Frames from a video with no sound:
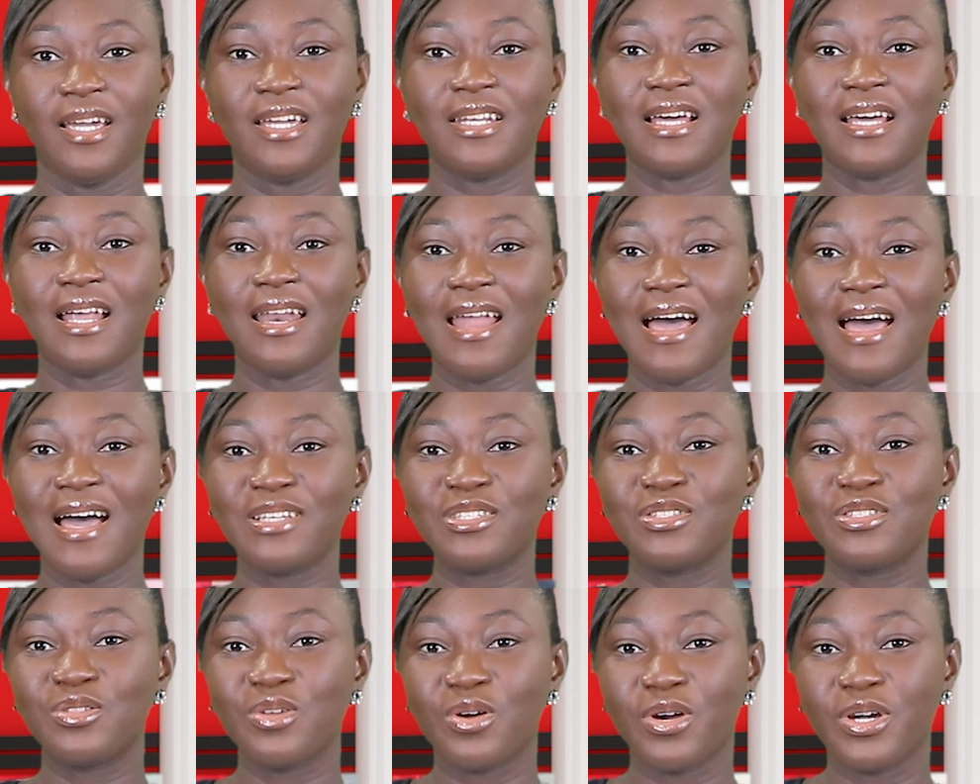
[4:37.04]
In our
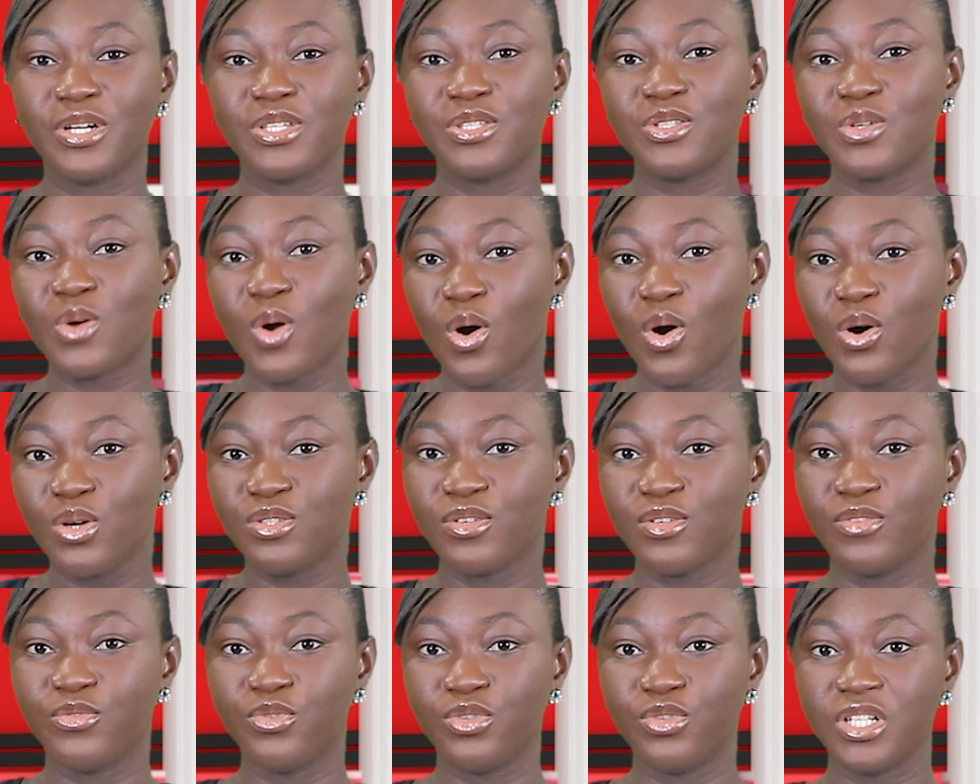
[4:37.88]
last story,
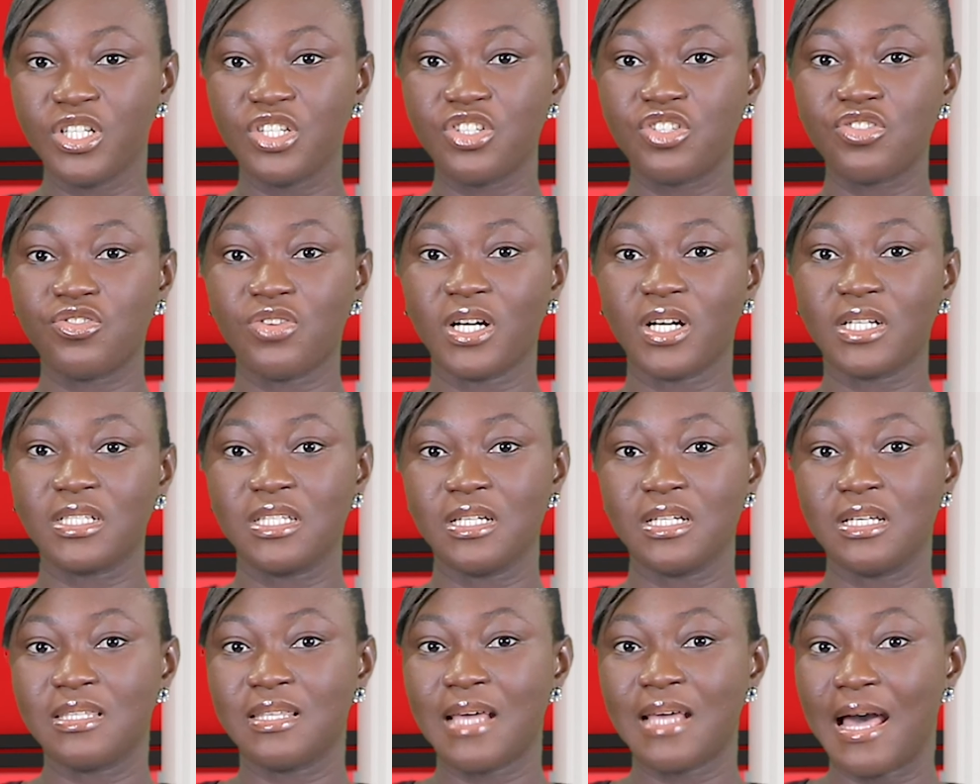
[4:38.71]
scores of wooden
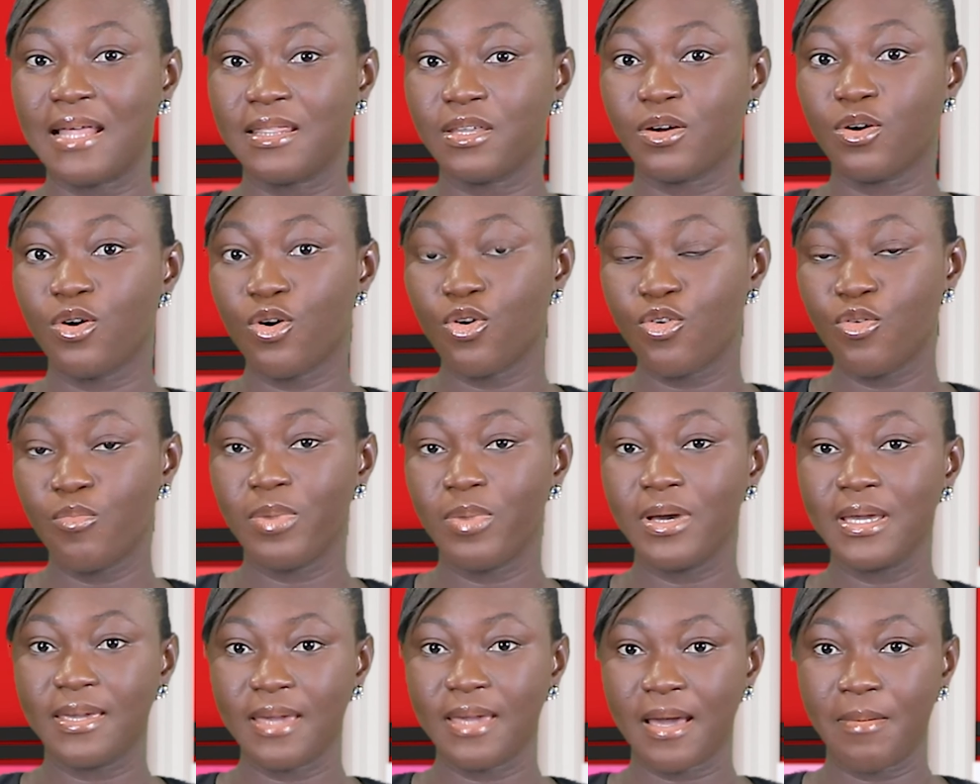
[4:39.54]
structures at the
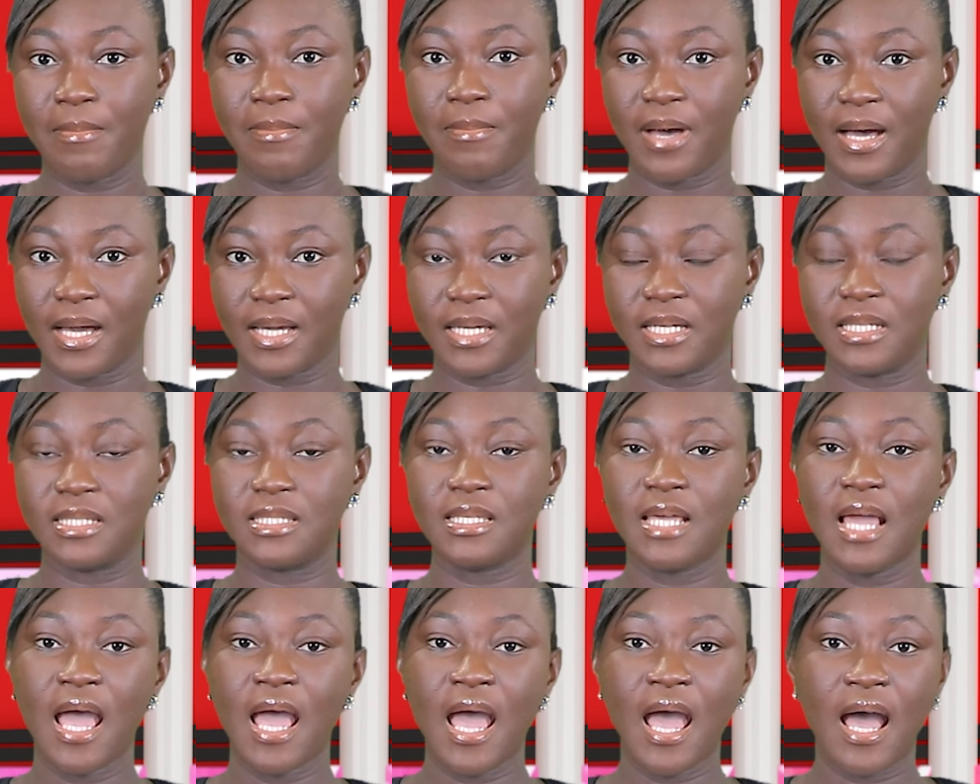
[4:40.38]
Kokumba Yam
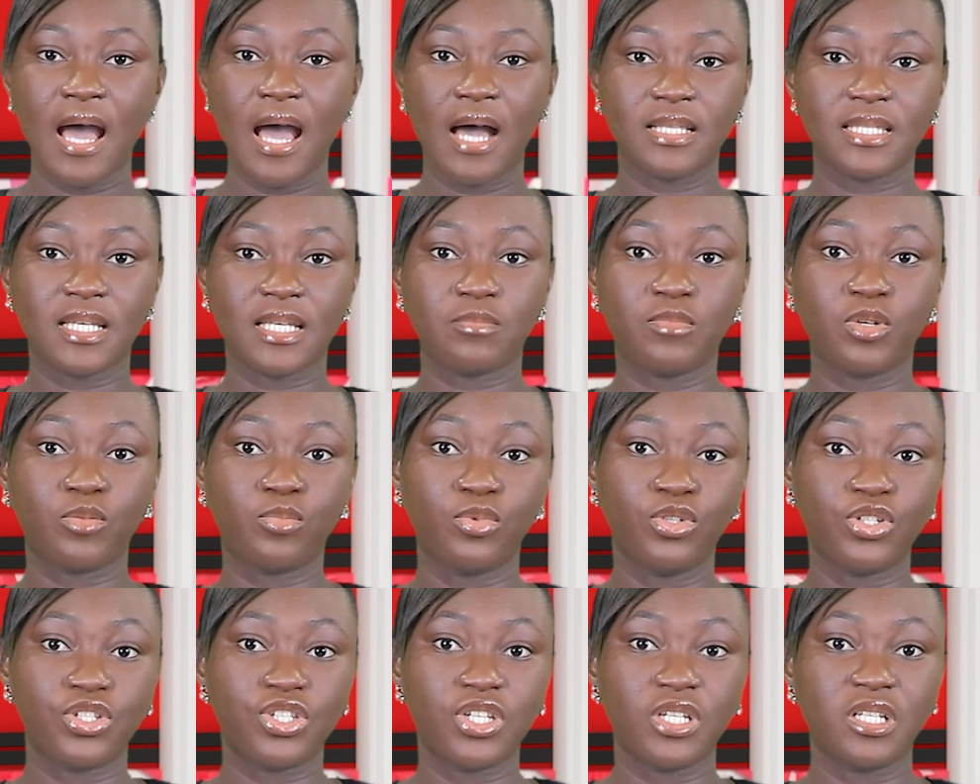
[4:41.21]
Market at
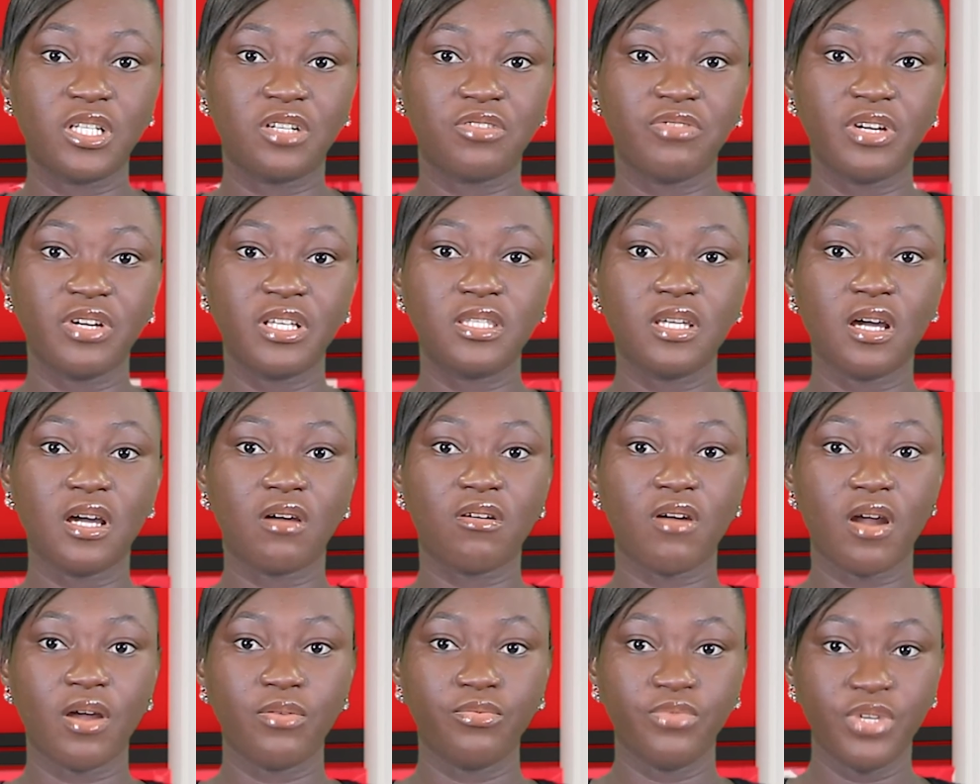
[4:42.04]
Agbogbloshie in the Greater
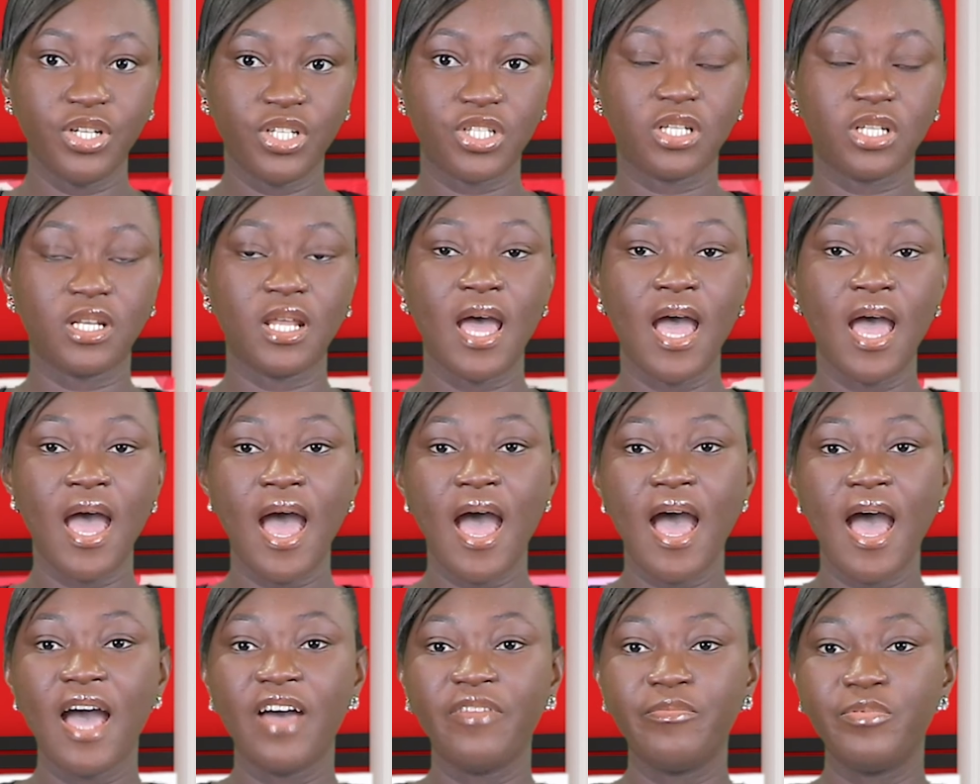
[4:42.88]
Accra region
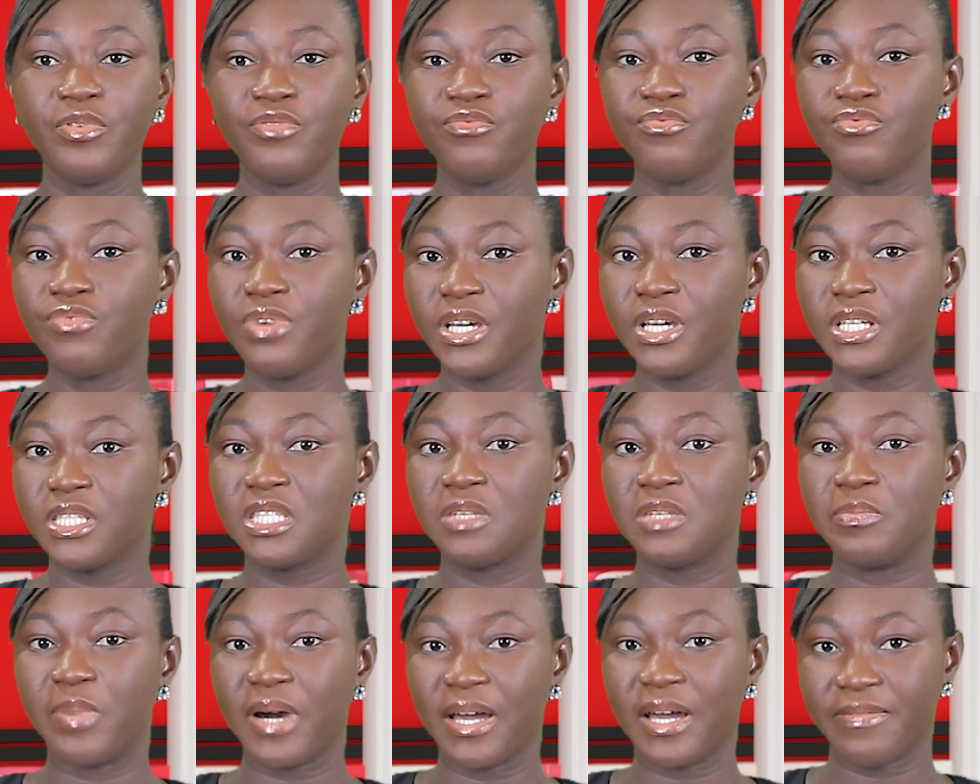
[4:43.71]
have been
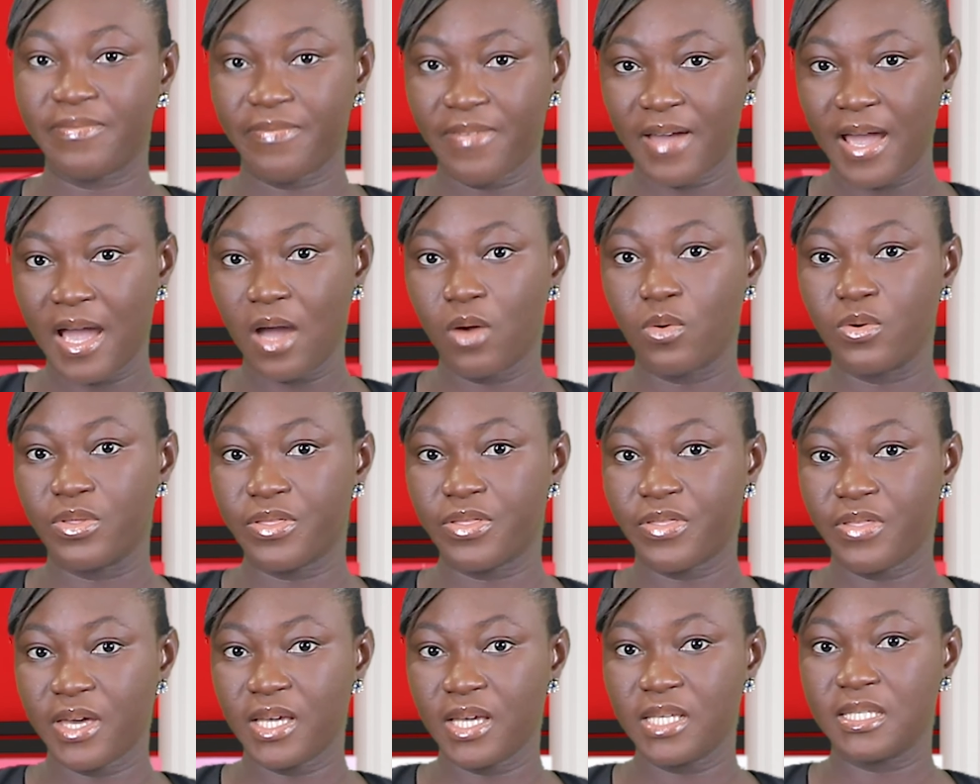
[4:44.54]
raised by fire on
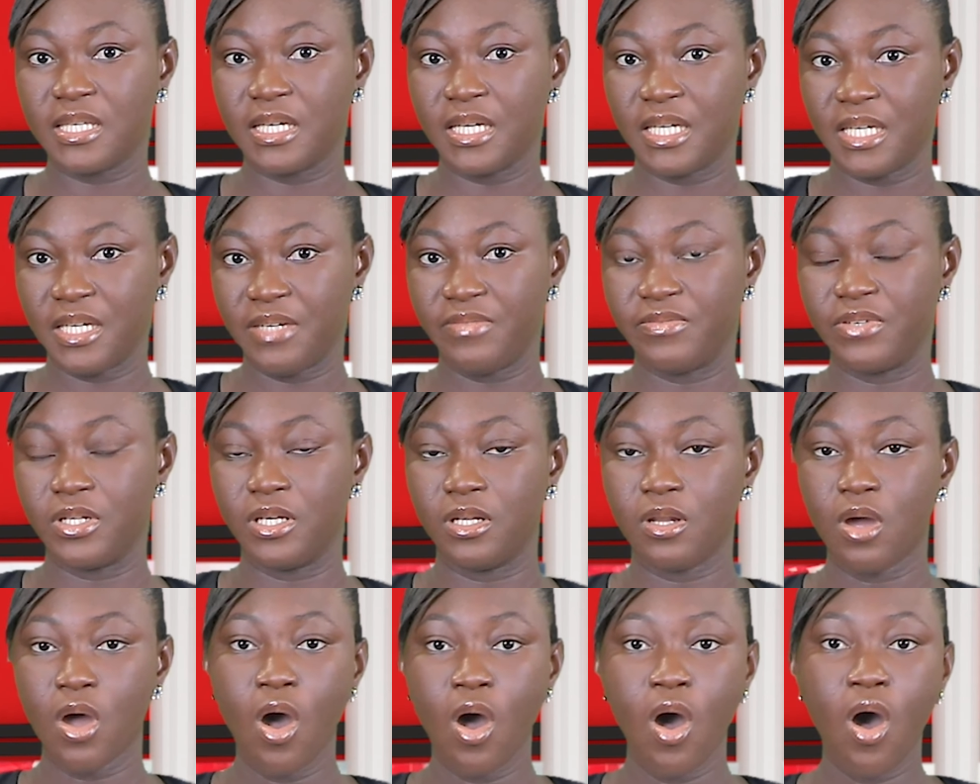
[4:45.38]
Thursday evening.